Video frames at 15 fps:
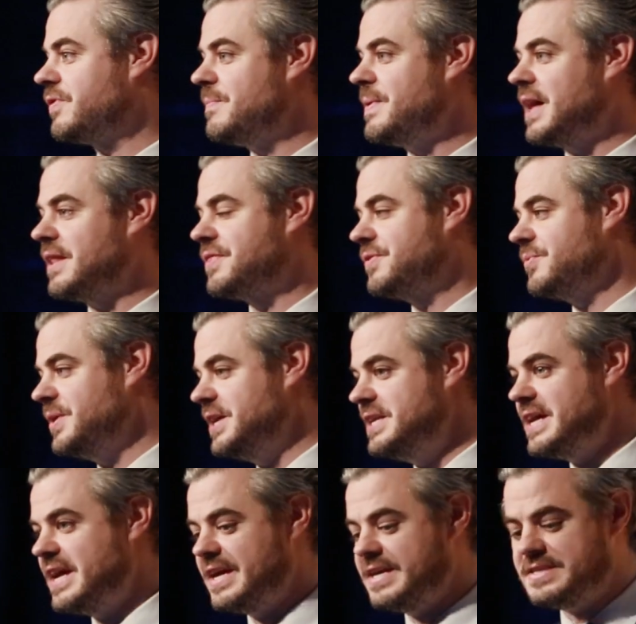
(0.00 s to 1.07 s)
for about 3
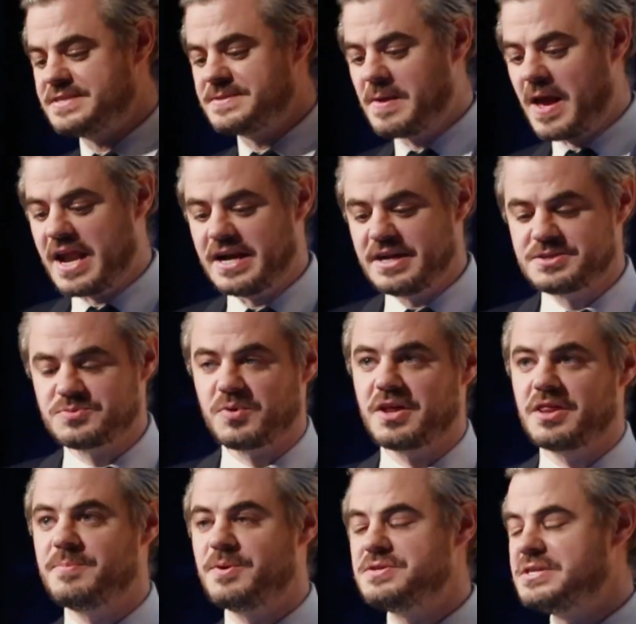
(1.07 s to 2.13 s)
days, and it is one
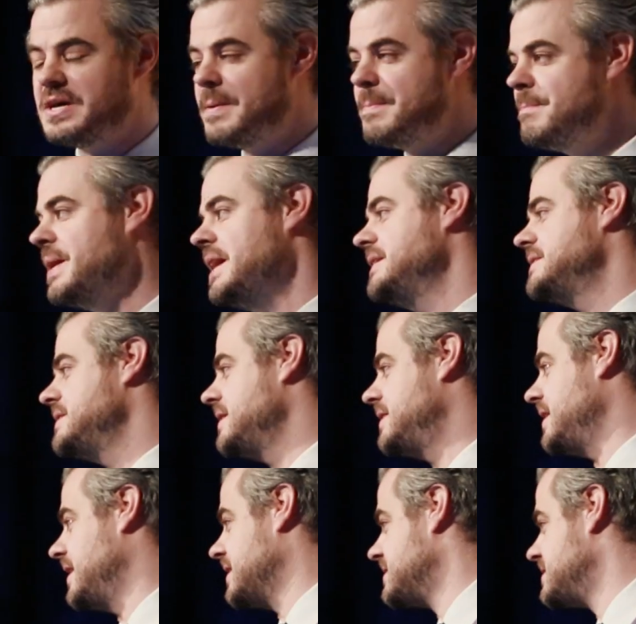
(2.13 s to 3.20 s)
of the most amazing
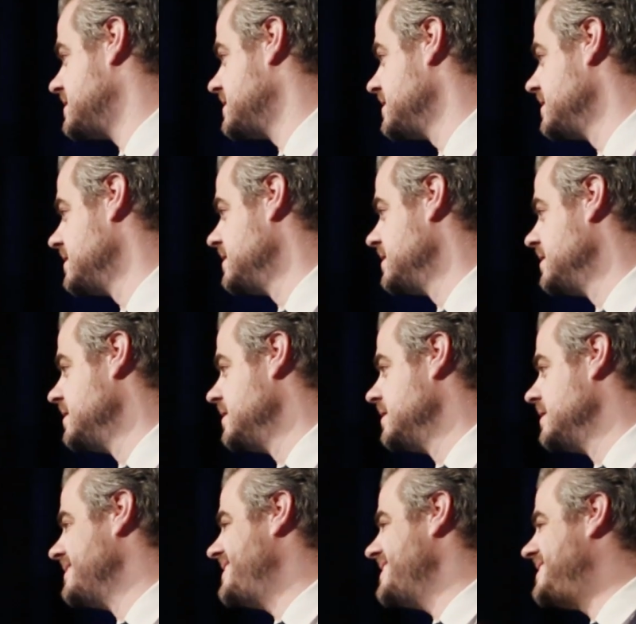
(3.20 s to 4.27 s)
things
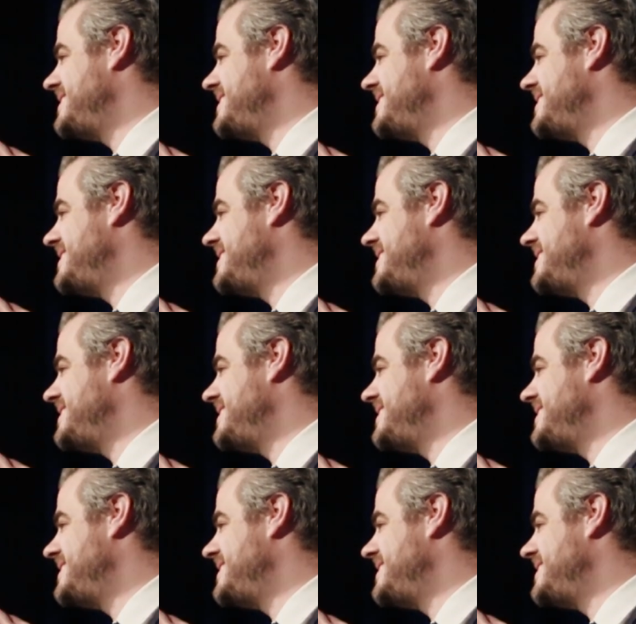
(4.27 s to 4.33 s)
to